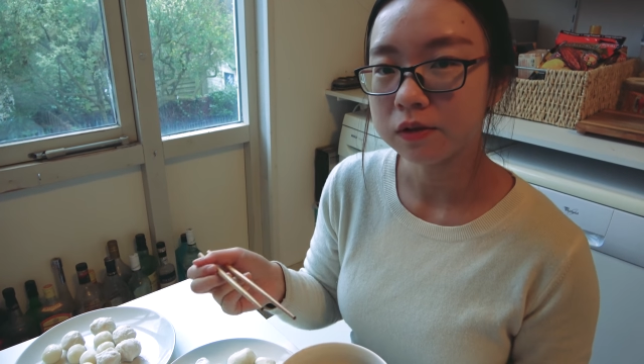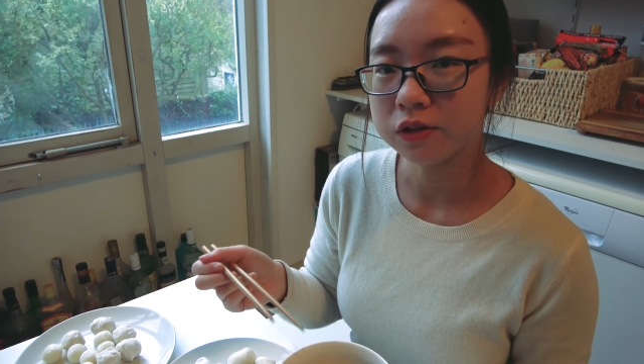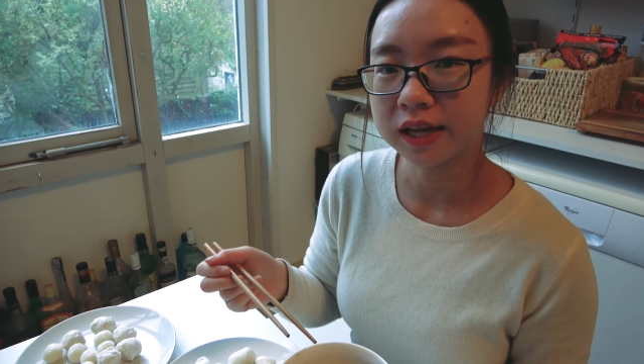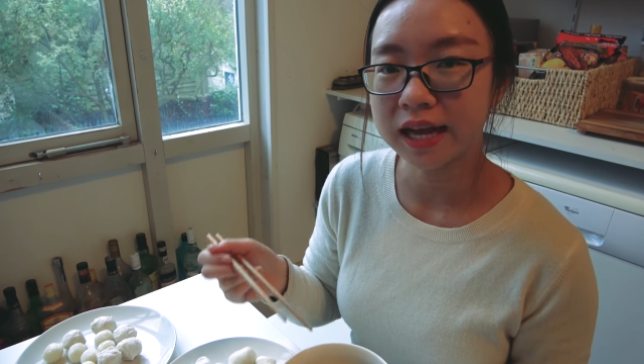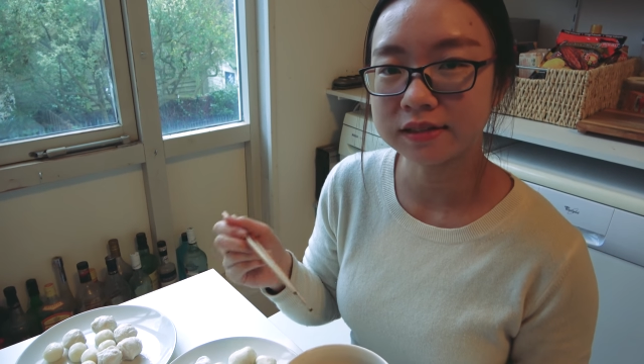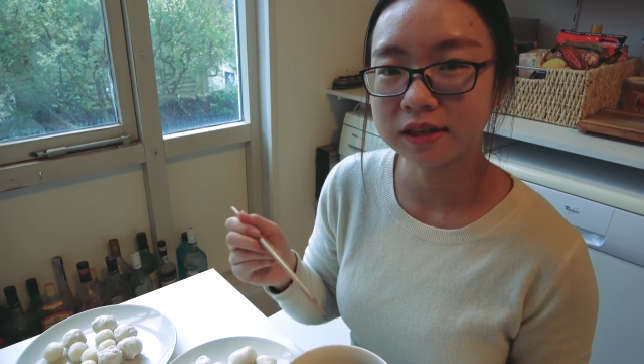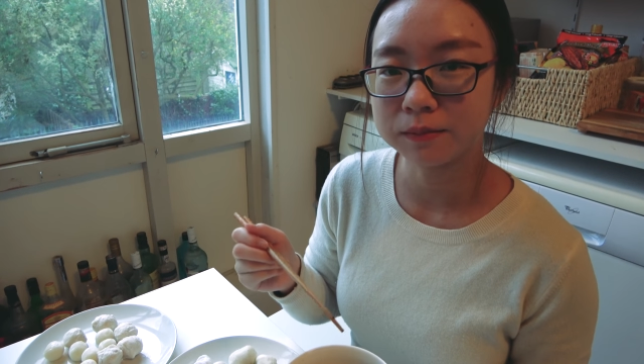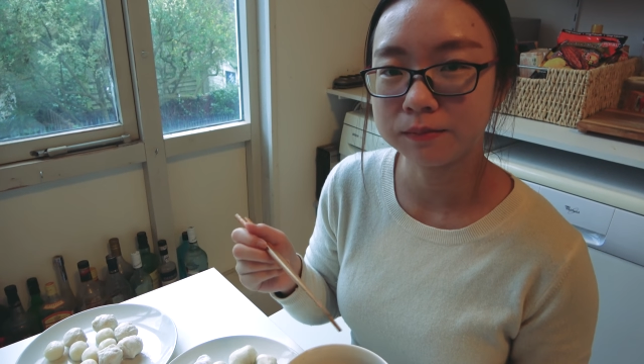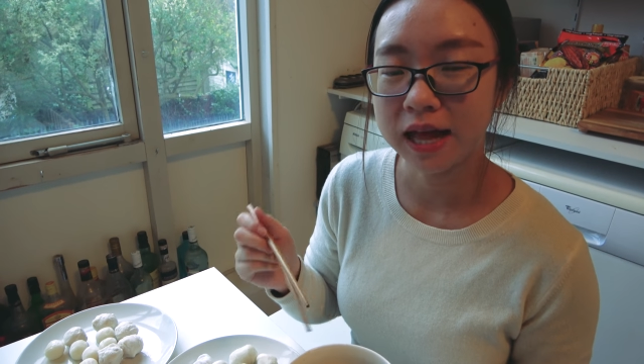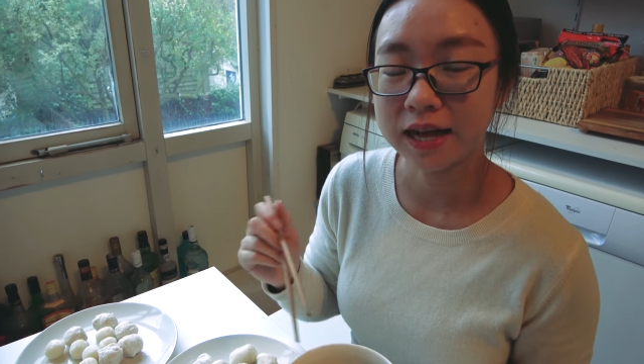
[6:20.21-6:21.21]
to get
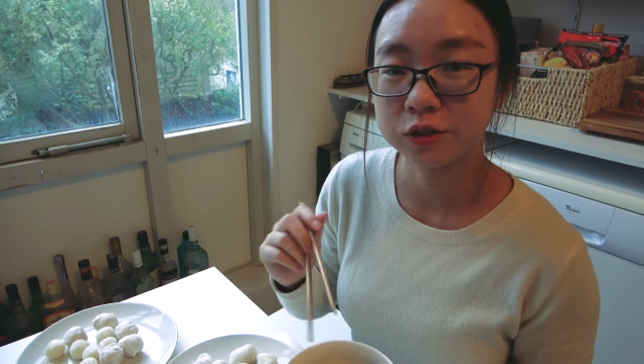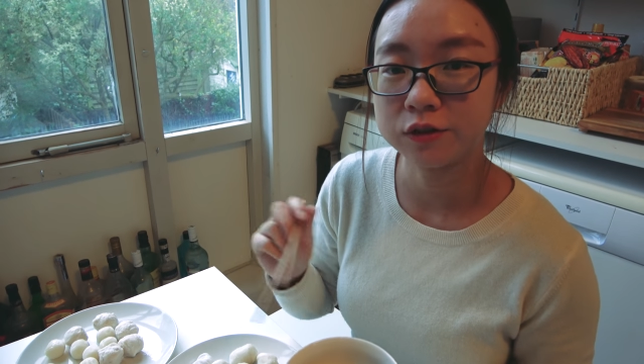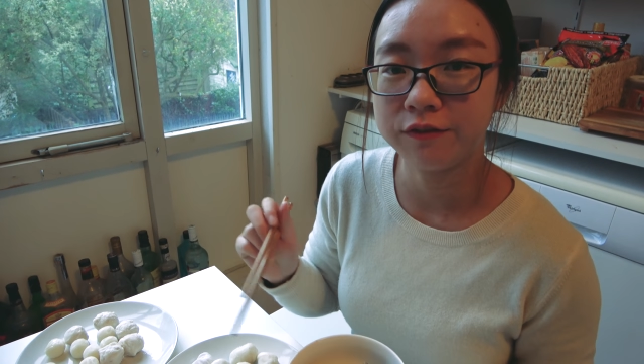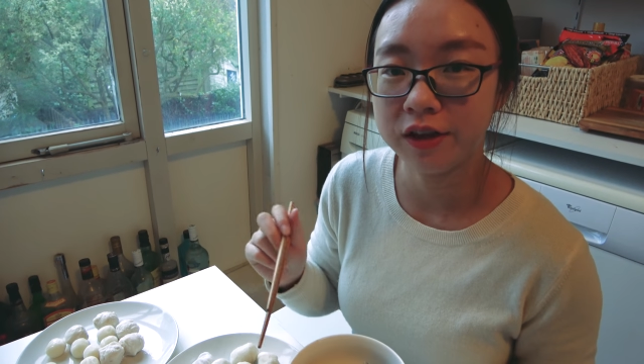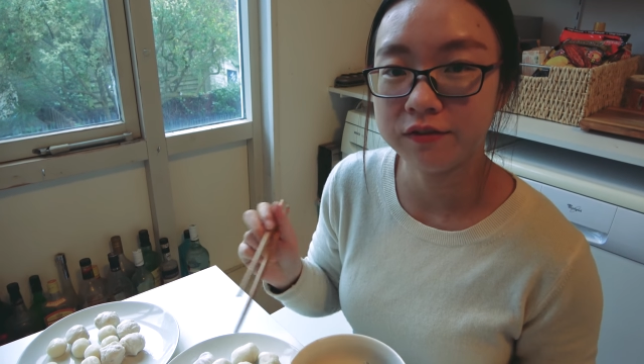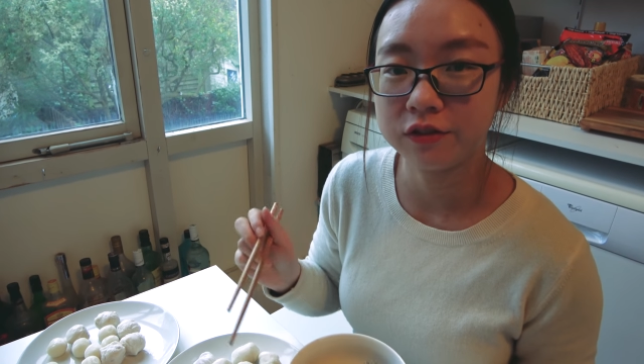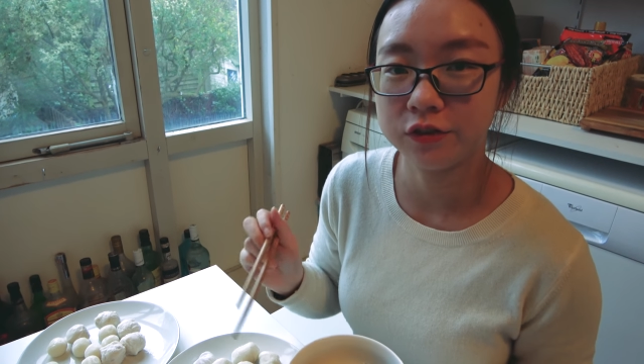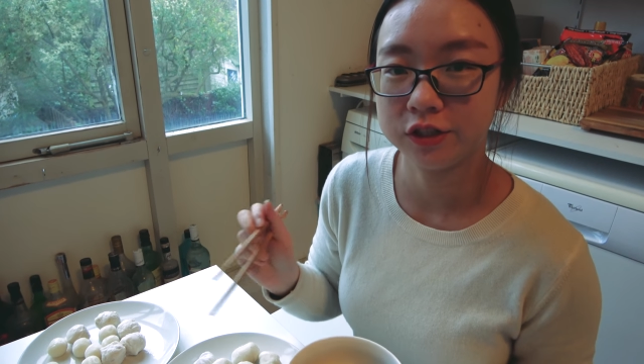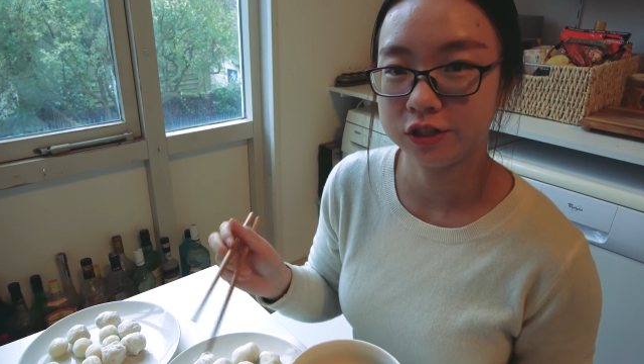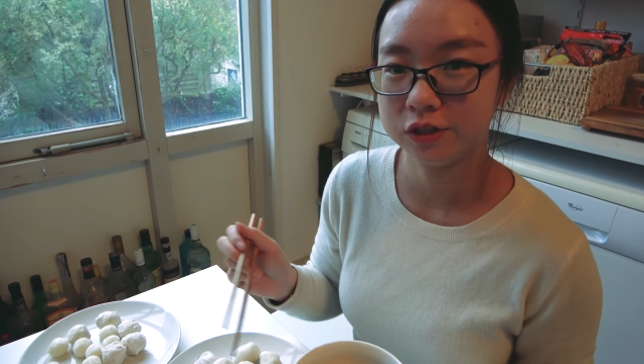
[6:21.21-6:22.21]
some extra flavor
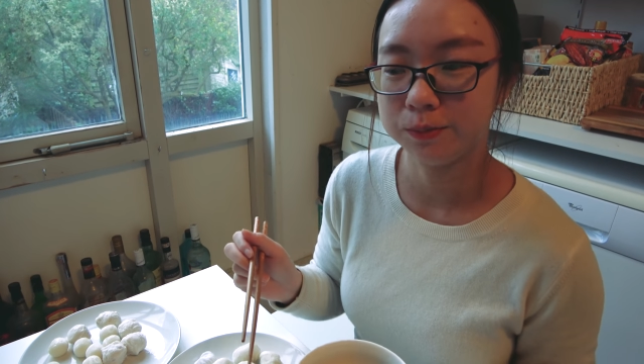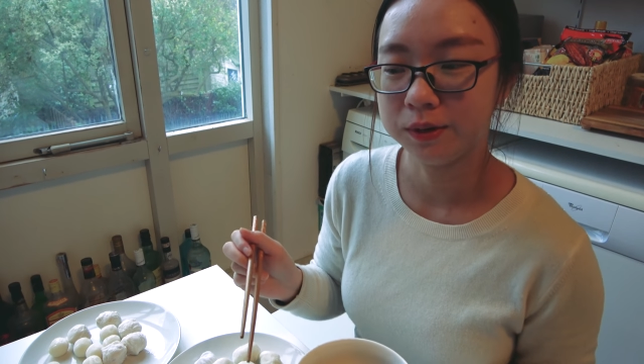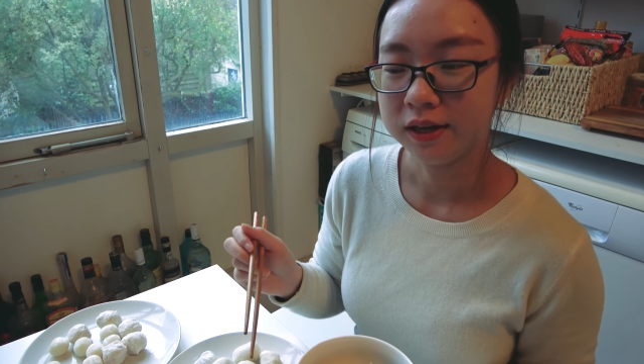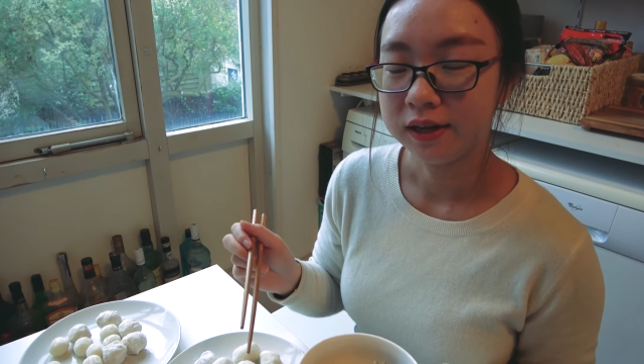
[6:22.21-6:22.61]
for the soup.